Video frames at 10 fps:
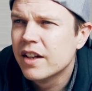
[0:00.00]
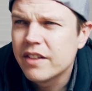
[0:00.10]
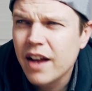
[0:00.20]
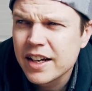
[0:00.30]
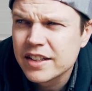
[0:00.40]

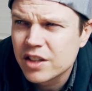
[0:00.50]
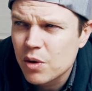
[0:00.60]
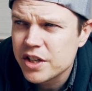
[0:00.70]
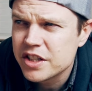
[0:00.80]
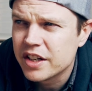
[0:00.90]
Tigers, a
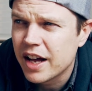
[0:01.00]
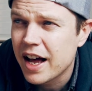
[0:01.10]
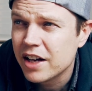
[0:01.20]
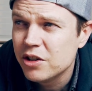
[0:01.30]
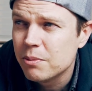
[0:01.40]
question.
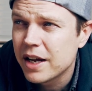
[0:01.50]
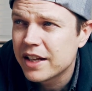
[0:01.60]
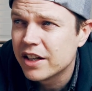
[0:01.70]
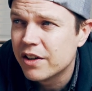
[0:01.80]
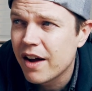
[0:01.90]
How do you make
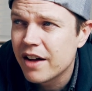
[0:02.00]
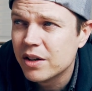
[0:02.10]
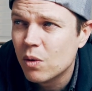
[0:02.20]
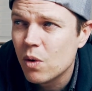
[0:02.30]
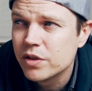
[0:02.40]
the ground
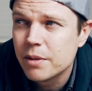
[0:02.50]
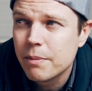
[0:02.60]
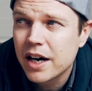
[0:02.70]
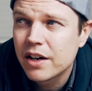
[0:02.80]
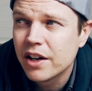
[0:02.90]
and walls in the
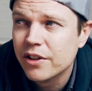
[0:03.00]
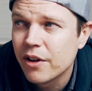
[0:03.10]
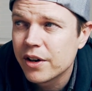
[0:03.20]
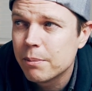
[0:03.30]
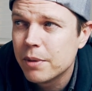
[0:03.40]
background
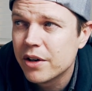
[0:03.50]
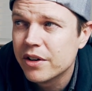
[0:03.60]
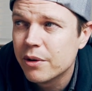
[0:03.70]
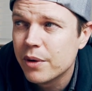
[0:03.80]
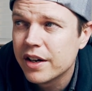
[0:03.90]
not appear in
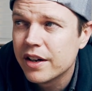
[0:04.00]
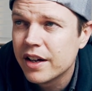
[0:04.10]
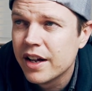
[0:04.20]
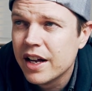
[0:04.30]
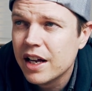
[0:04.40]
the render?
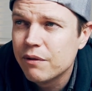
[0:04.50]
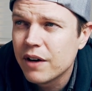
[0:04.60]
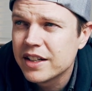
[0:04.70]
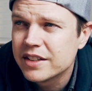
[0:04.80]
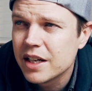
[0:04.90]
If I
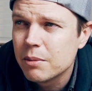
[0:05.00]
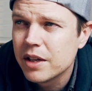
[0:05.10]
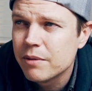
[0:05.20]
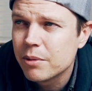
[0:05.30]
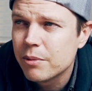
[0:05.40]
disable them from